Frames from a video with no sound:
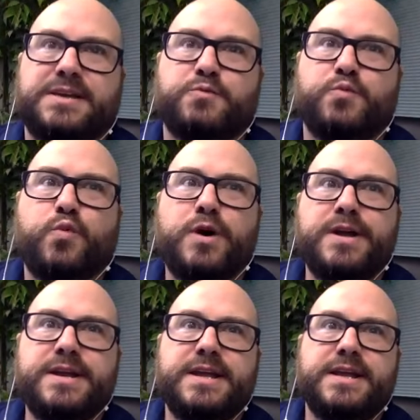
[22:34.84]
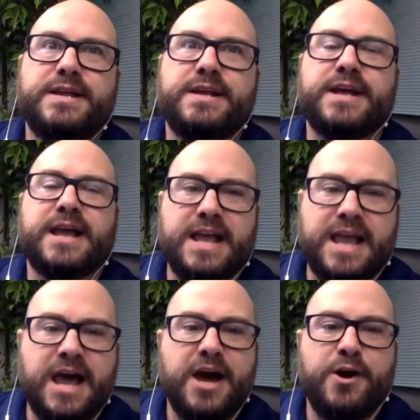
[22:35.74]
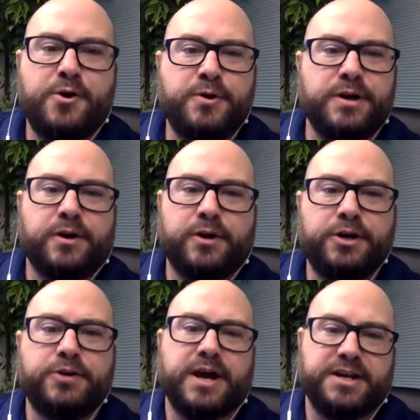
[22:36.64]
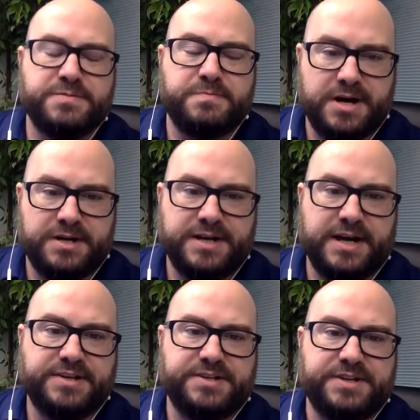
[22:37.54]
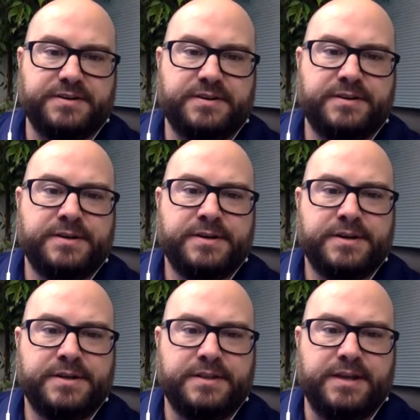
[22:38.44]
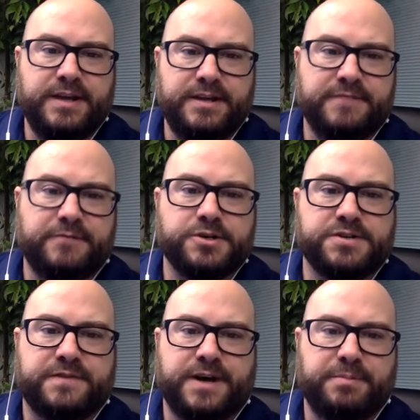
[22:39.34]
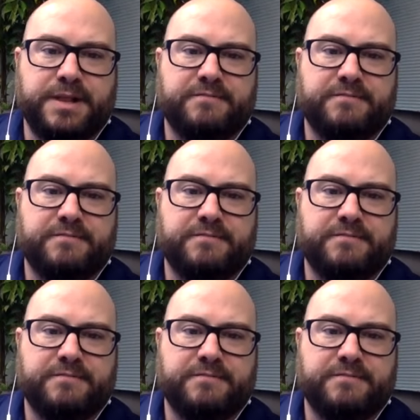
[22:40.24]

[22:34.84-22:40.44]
What, how are you guys monetizing the Divorceify platform?